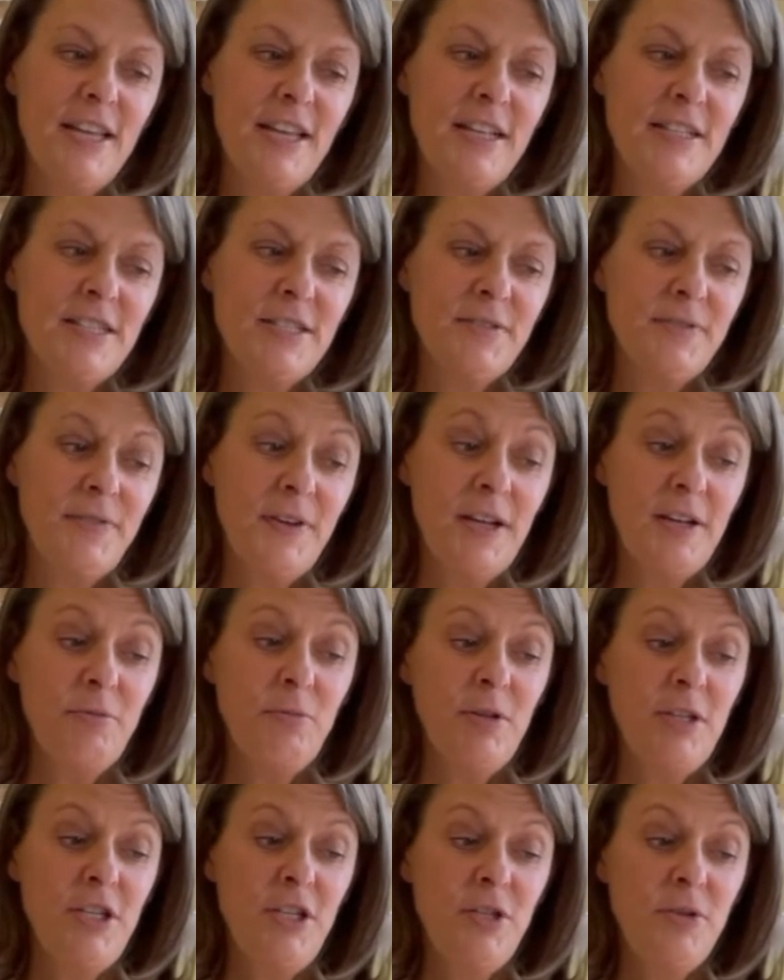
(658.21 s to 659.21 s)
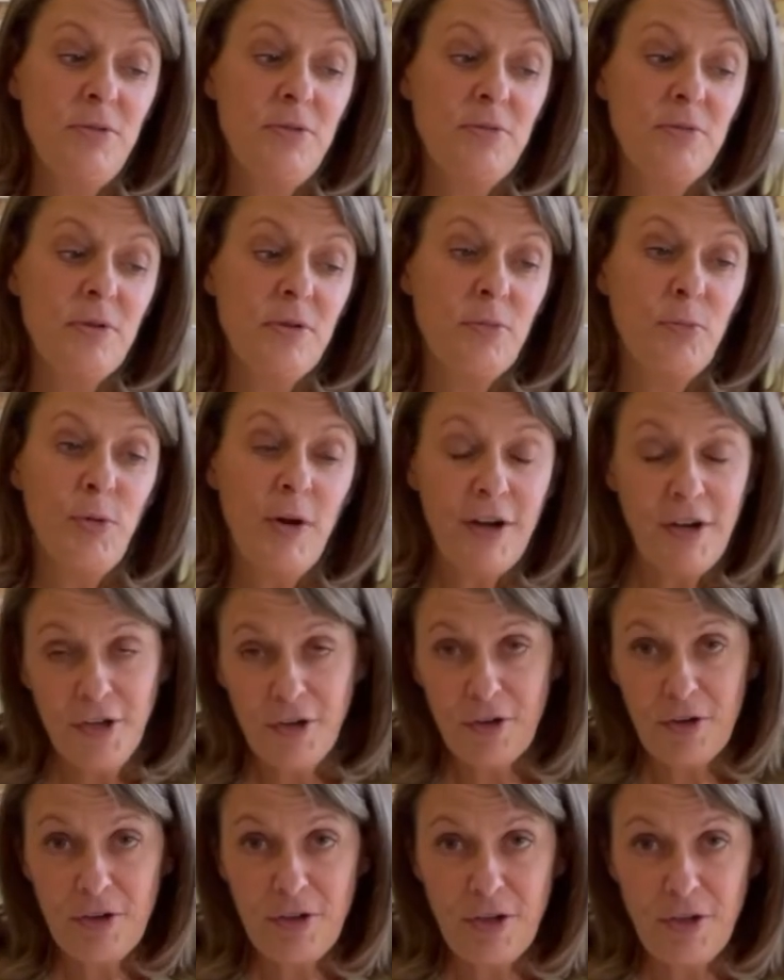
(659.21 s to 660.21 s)
it's fun when you wear
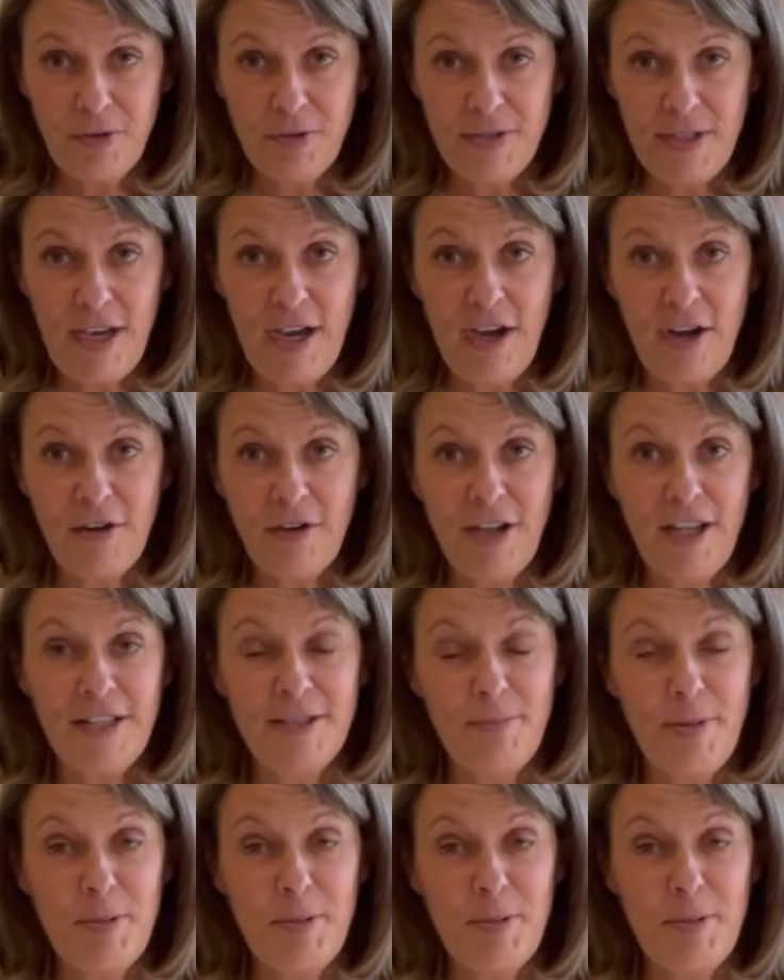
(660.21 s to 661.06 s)
your clothes out and